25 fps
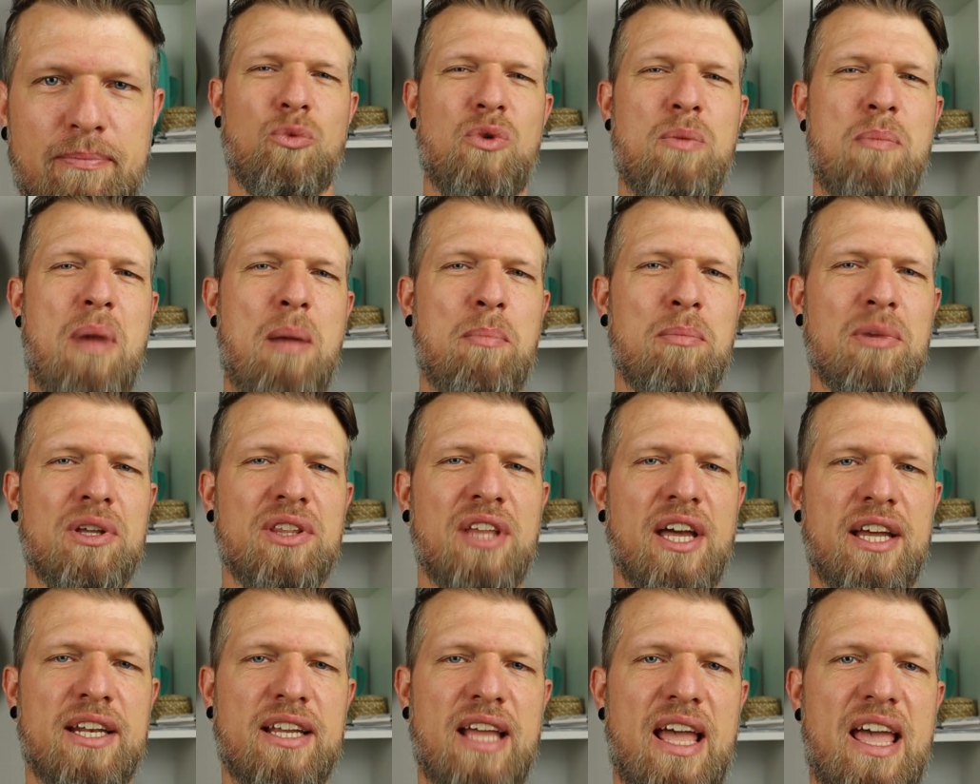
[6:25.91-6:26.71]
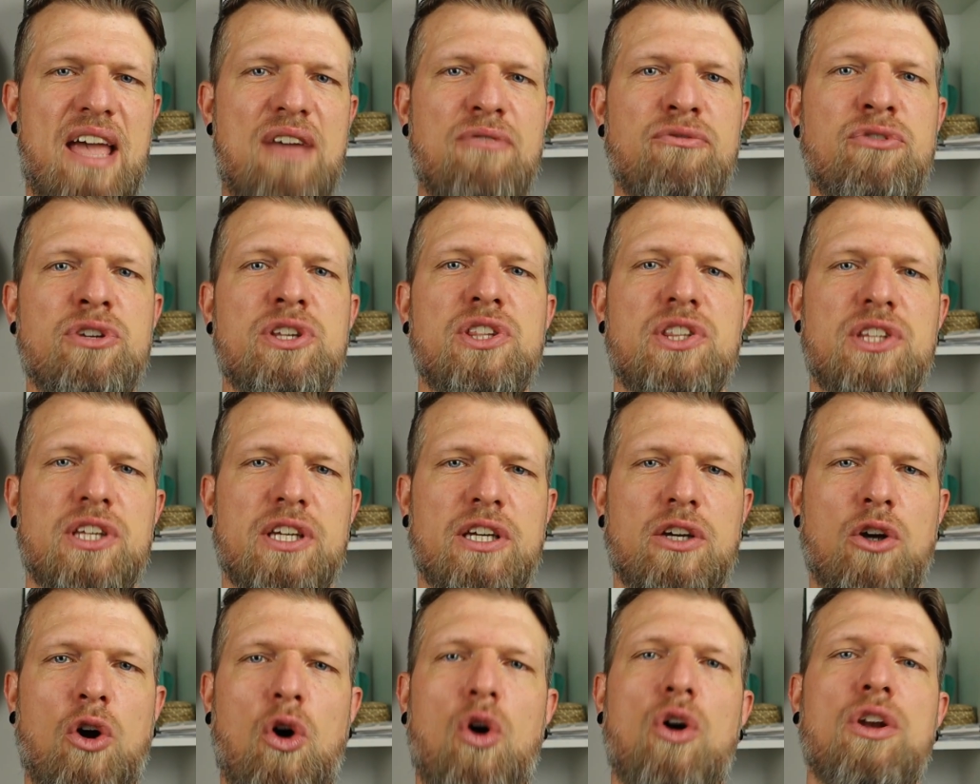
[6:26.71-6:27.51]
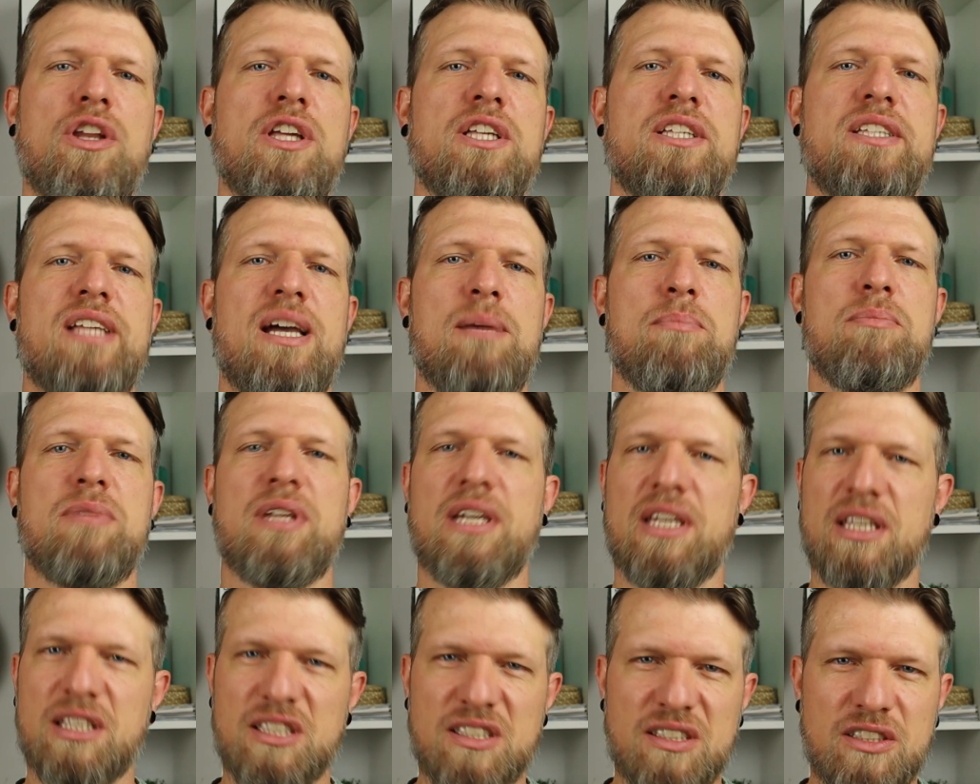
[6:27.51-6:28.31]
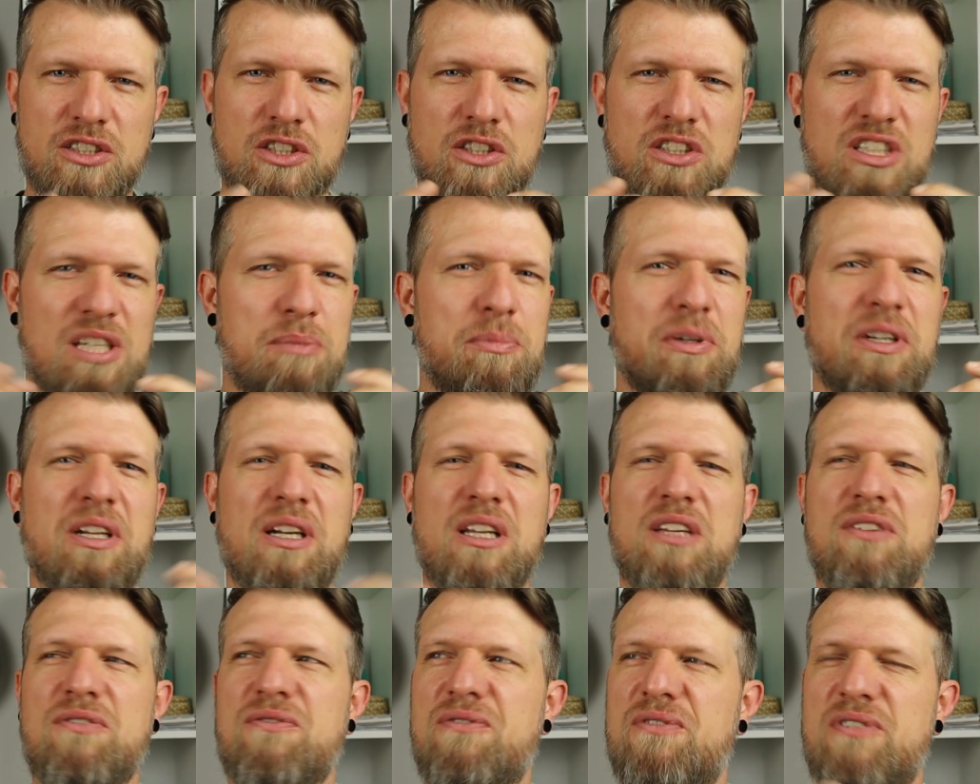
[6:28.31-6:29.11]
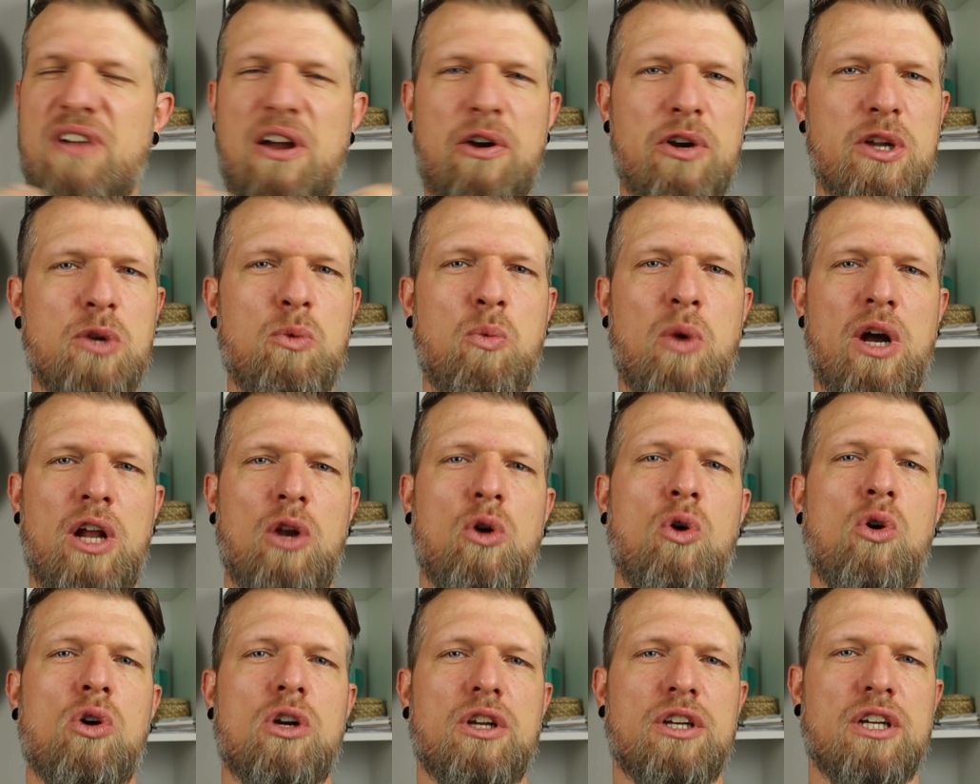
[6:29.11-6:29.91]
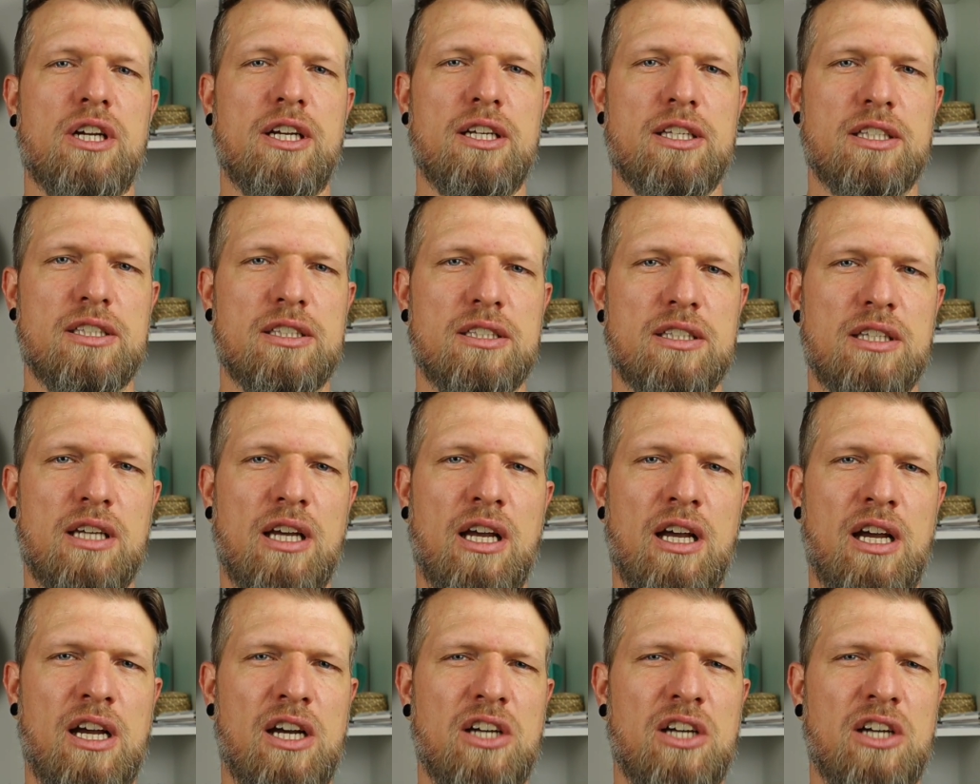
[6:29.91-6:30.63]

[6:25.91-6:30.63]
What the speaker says: Remember that everything on exam day is typically very well organized,